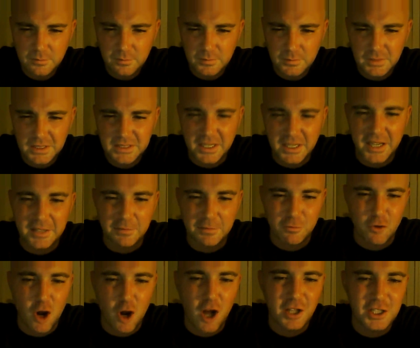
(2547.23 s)
Side of
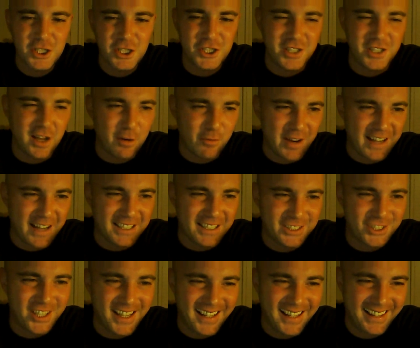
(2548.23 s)
raunch, not
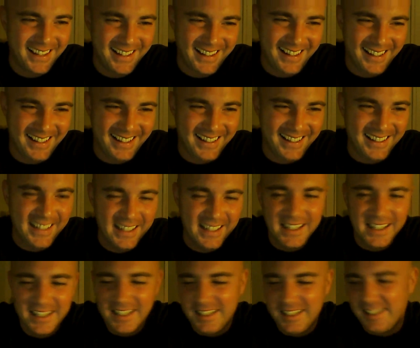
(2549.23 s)
ranch.
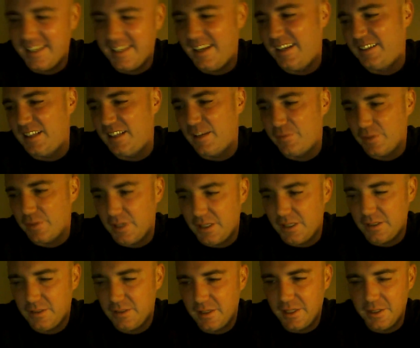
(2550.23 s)
Yeah,
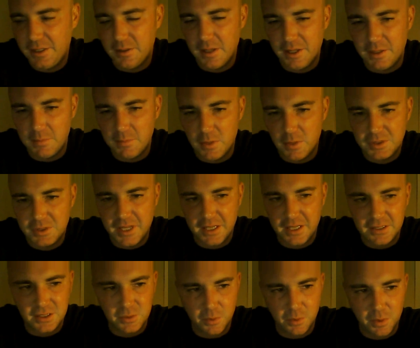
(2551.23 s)
definitely. In the most
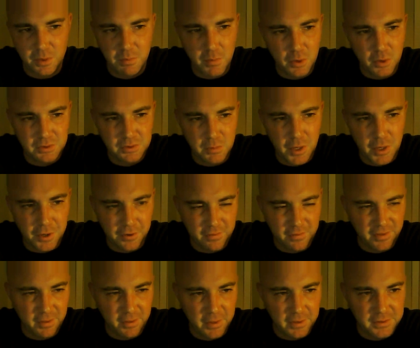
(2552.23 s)
cases with most modern
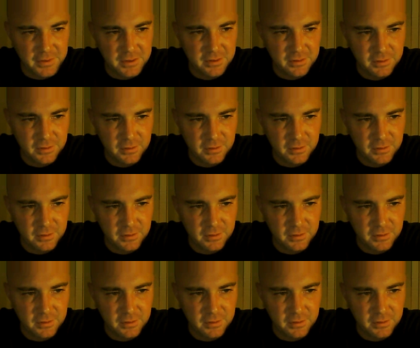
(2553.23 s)
females.